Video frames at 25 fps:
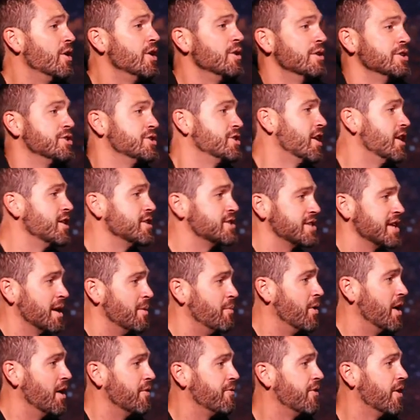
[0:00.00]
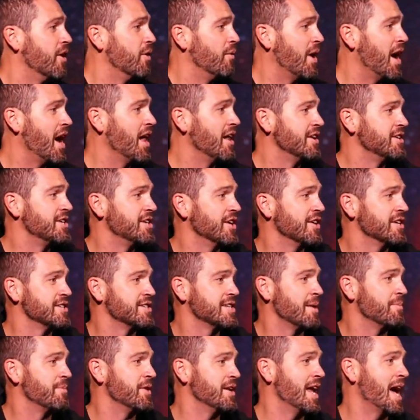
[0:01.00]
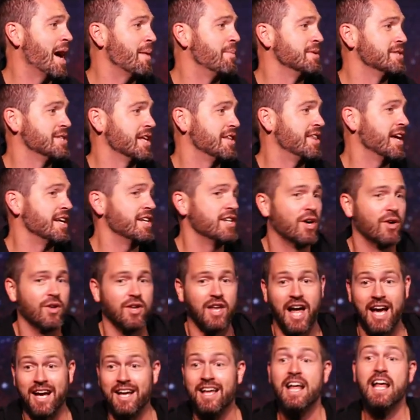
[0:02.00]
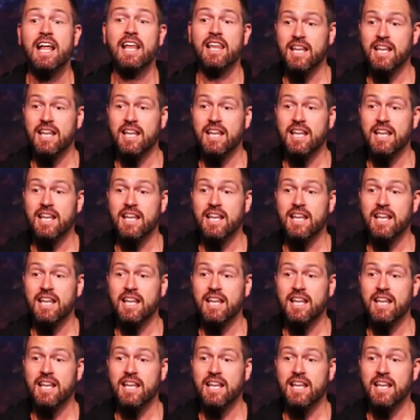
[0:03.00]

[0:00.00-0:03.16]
to a church somewhere for a while until that something happens that they don't like.